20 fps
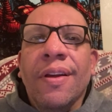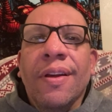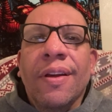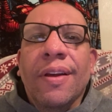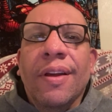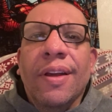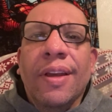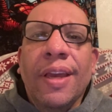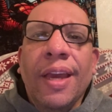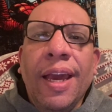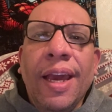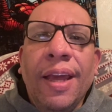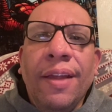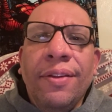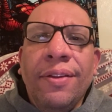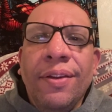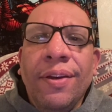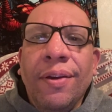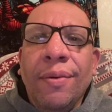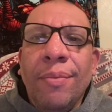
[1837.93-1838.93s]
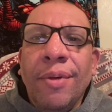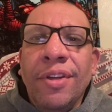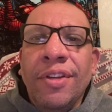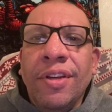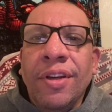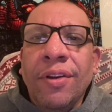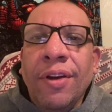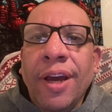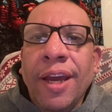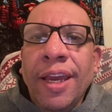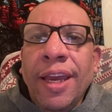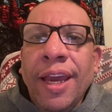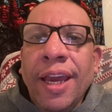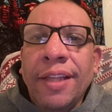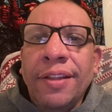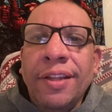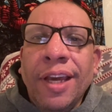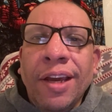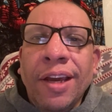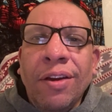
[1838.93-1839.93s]
Yeah, so Michelle, I
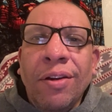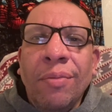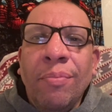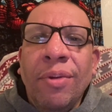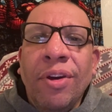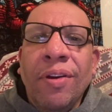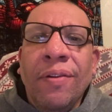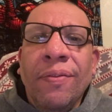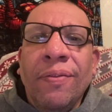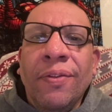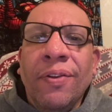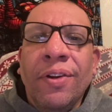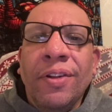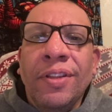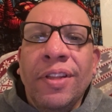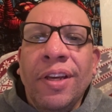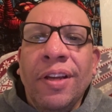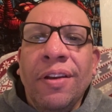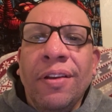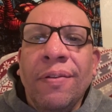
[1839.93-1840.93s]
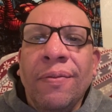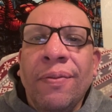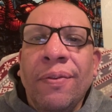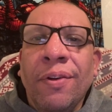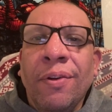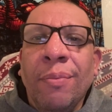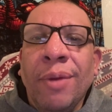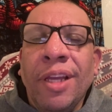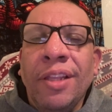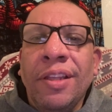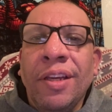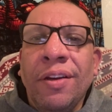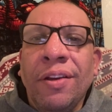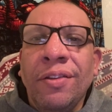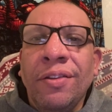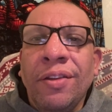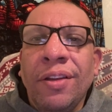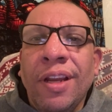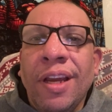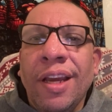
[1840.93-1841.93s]
had Taco Bell for my dinner
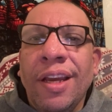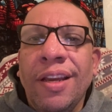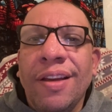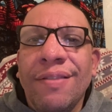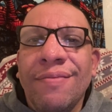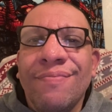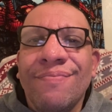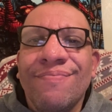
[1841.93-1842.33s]
tonight.